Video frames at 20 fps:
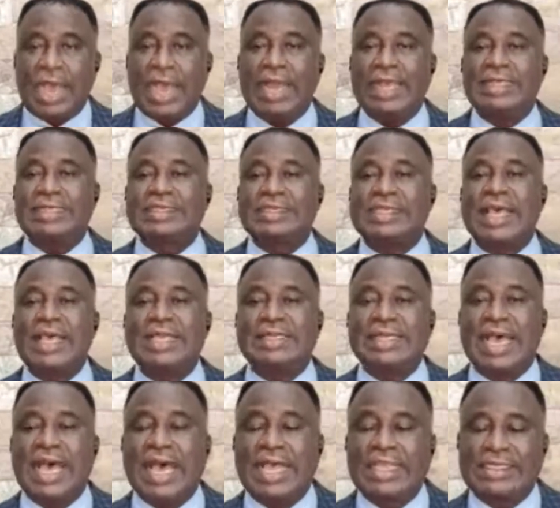And
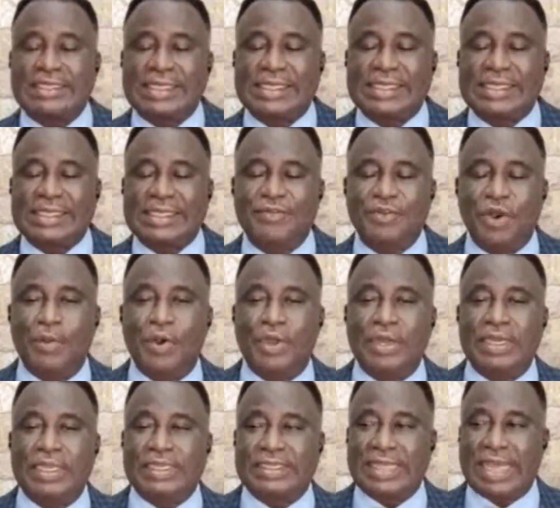set ourselves
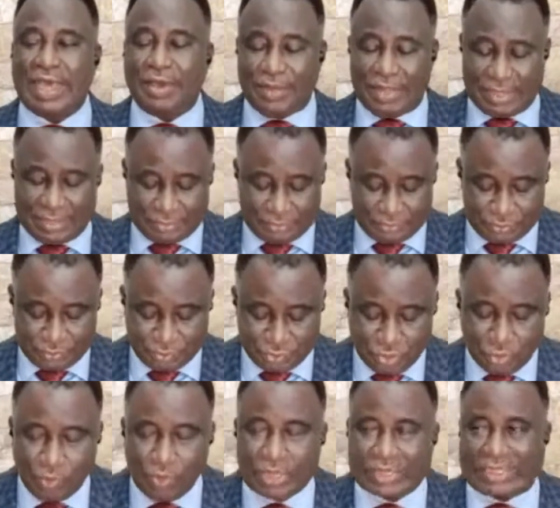upon a tower. You
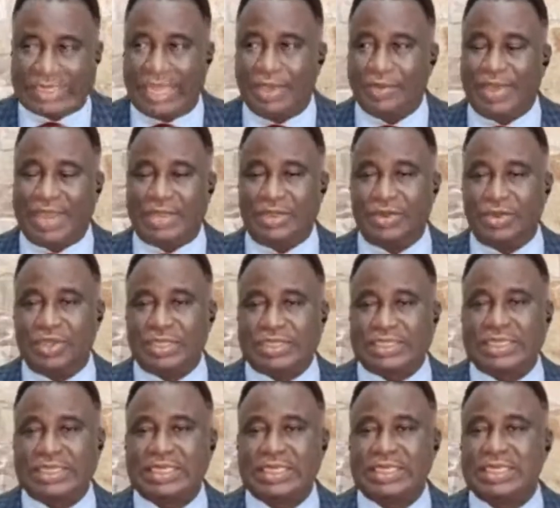know what tower
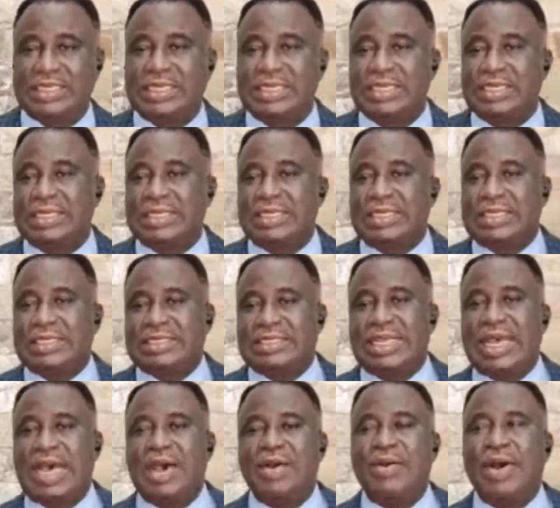does?
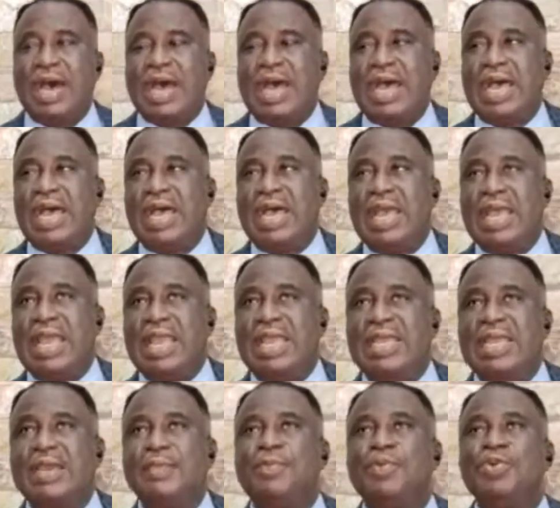Tower
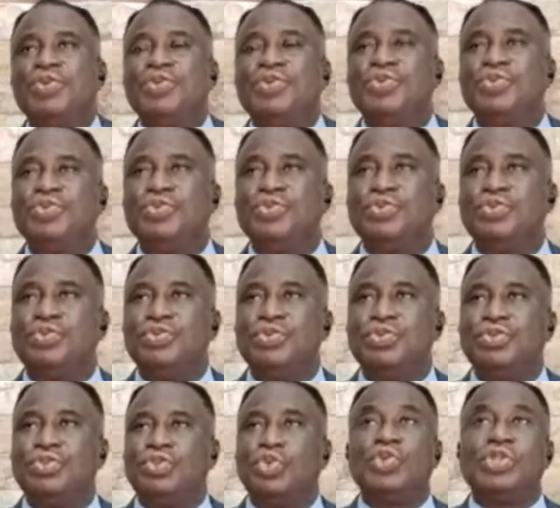enable you
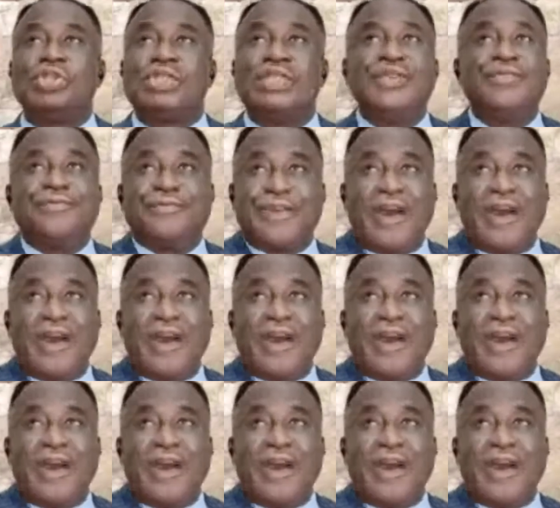to see